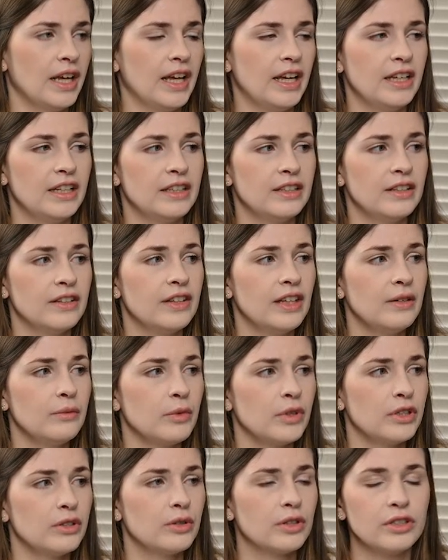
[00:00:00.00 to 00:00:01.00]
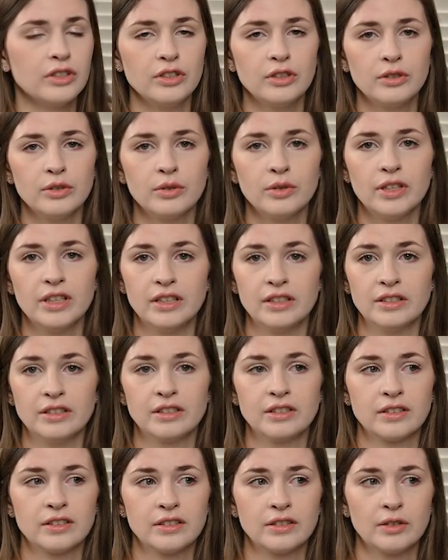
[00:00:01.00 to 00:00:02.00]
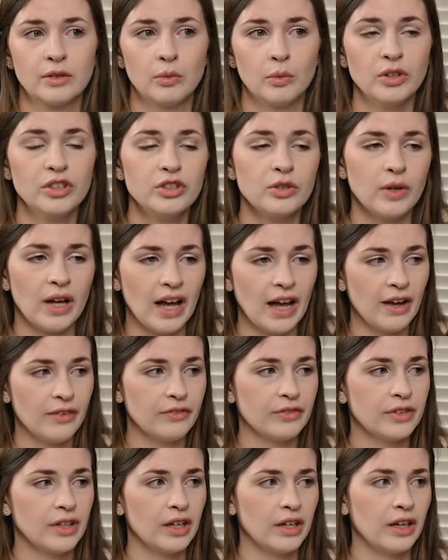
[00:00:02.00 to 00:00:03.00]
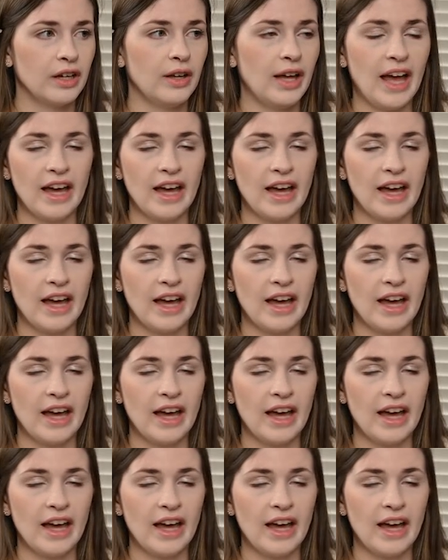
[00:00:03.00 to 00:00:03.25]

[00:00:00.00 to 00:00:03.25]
And then what you can do is once you have uh,